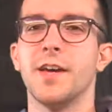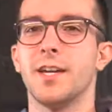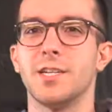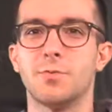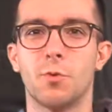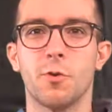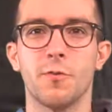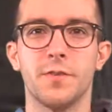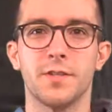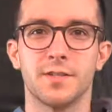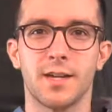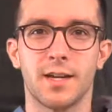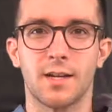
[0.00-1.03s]
It's more of
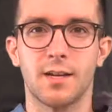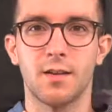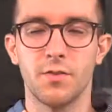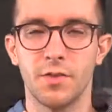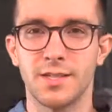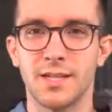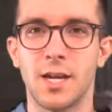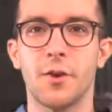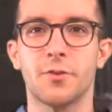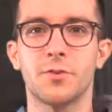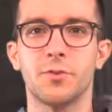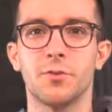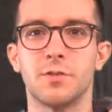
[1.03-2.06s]
this like these
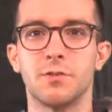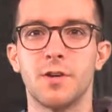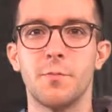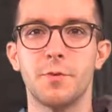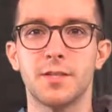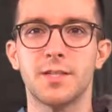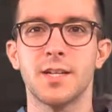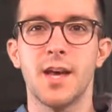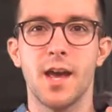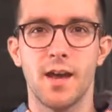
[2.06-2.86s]
character dilemmas